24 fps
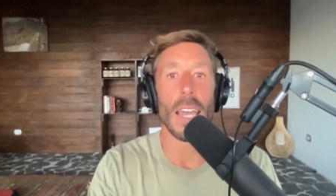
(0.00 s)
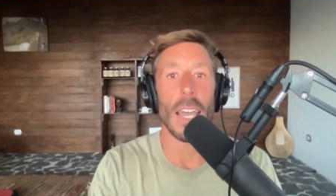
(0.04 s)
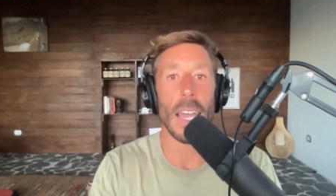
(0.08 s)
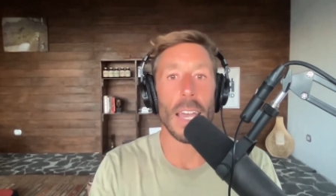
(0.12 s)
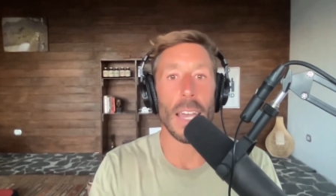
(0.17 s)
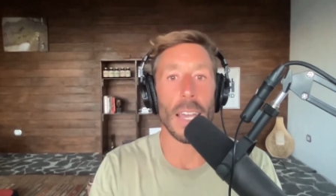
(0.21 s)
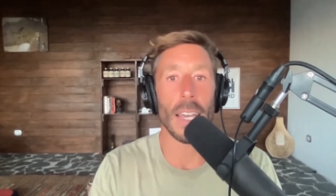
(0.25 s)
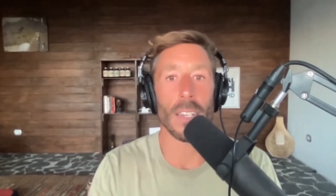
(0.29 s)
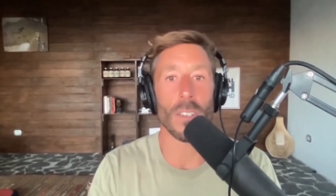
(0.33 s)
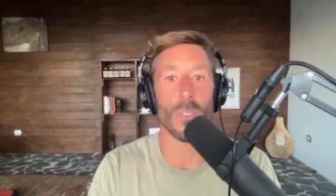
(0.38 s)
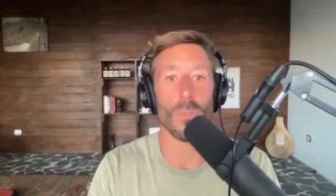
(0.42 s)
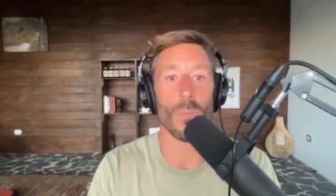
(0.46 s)

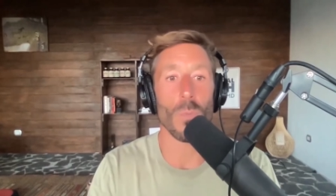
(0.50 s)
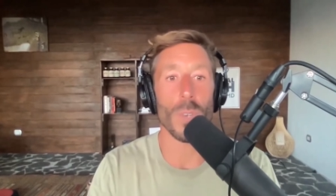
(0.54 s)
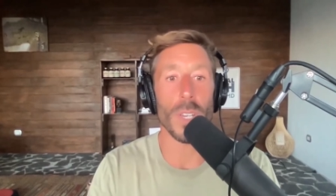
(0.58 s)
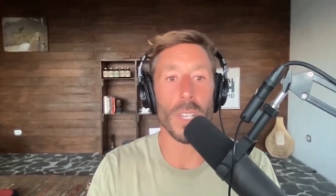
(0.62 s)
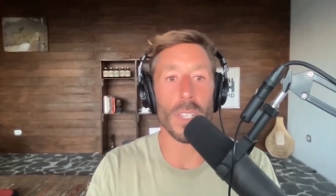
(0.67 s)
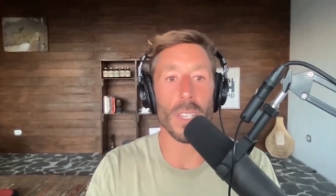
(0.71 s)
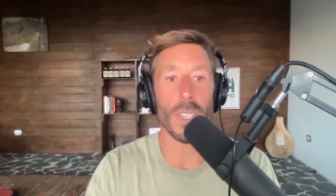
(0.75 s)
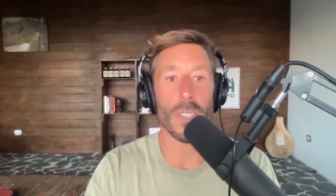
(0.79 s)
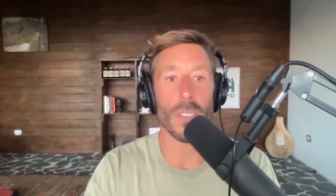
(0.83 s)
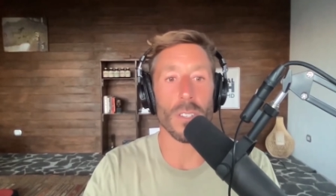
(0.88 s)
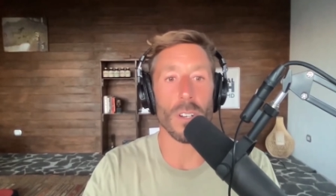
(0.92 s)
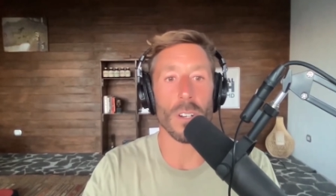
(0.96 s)
and
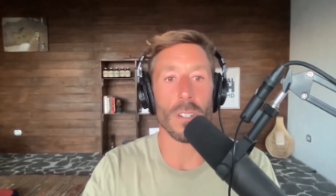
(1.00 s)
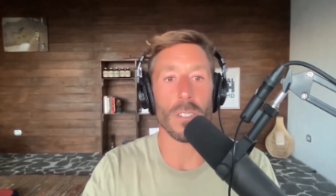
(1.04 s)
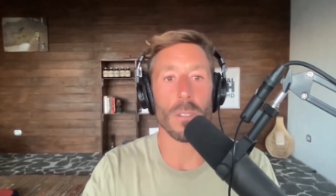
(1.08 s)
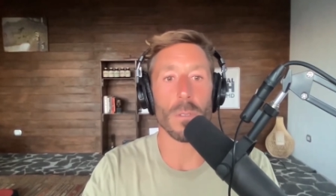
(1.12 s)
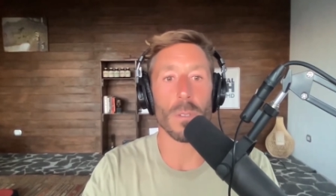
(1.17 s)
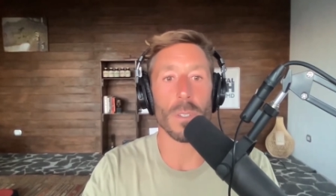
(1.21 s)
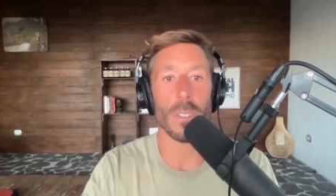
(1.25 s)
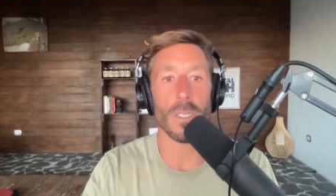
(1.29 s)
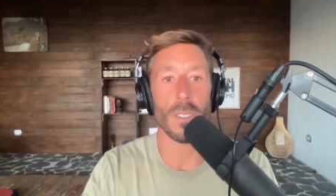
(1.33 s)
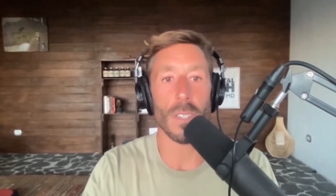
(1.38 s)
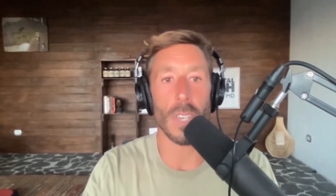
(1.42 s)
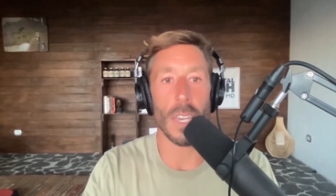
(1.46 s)
really start to
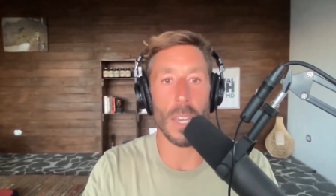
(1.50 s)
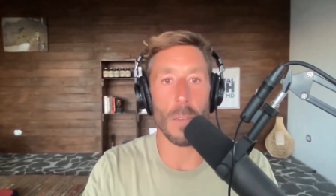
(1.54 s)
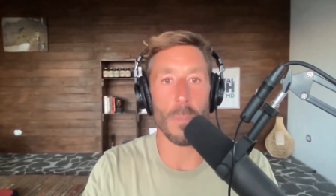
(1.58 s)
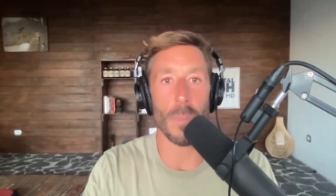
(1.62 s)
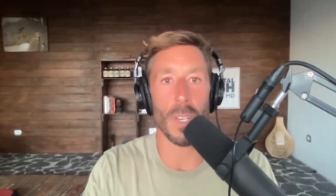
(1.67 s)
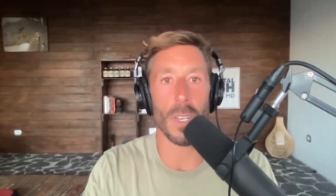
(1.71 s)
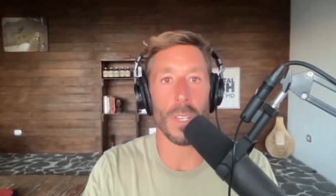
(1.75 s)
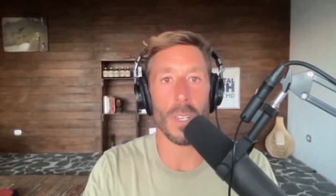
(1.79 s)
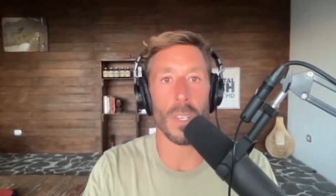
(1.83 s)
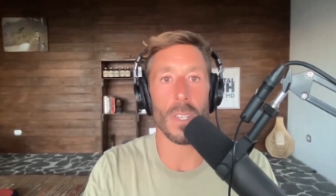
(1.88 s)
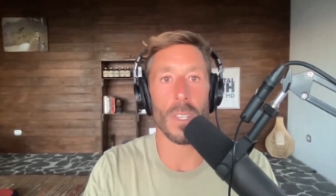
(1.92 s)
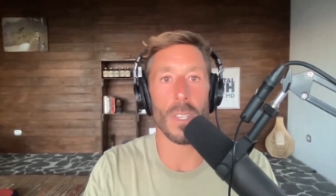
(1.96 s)

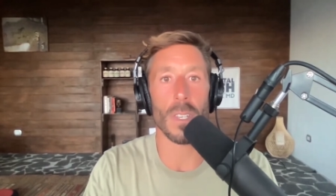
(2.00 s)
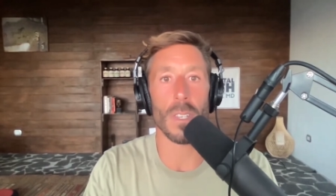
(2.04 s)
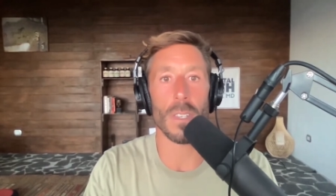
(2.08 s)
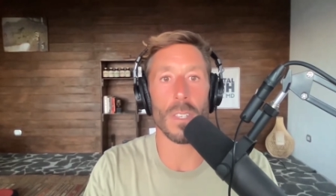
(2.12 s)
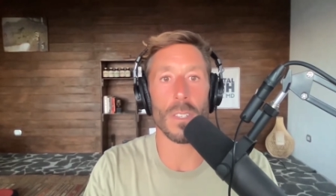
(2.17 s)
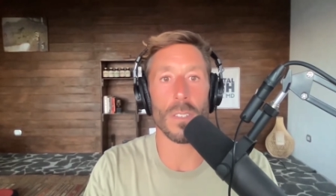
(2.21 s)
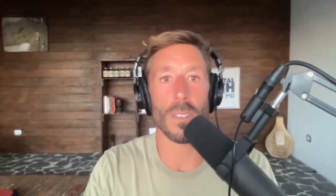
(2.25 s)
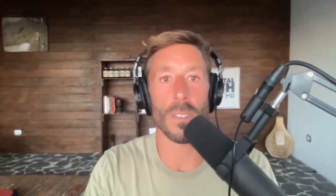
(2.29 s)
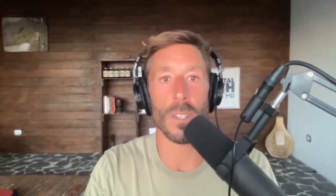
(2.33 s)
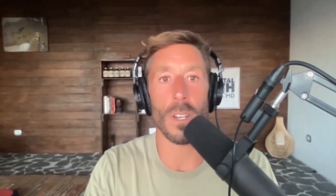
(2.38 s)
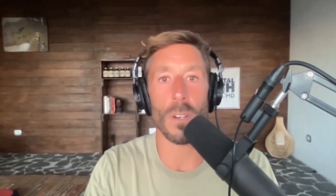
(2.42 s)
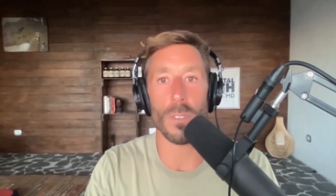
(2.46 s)
examine
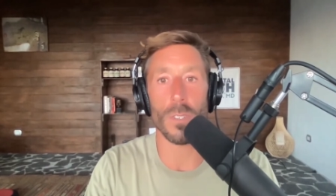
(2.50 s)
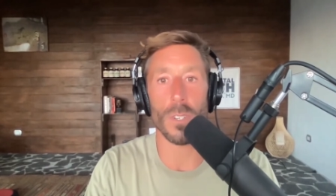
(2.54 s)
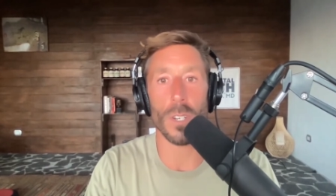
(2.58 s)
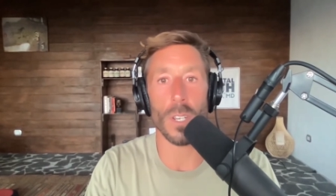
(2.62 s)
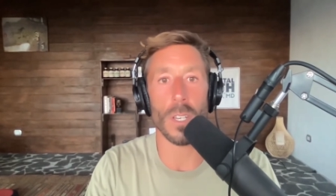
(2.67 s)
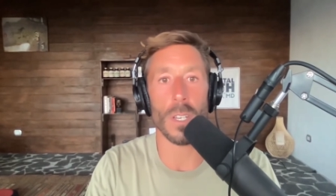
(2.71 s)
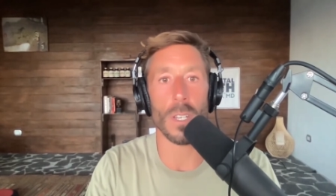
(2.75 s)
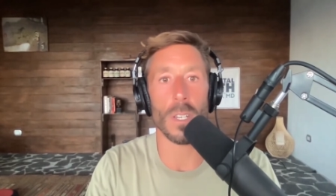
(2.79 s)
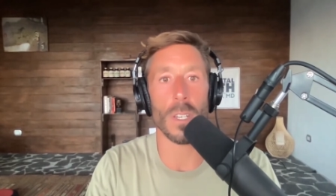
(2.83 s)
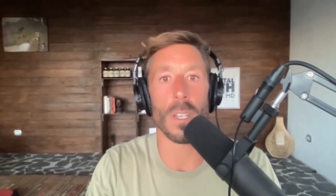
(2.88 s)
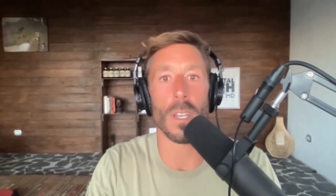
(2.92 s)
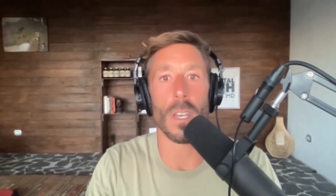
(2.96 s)
this
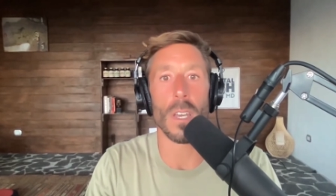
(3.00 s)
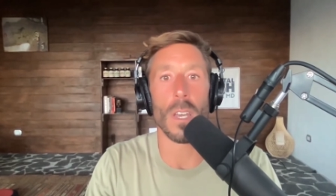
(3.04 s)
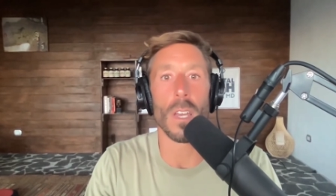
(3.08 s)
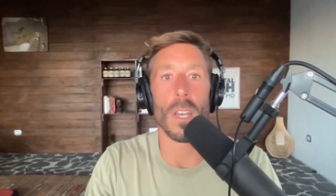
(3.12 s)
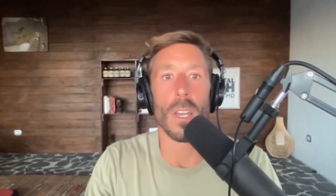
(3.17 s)
notion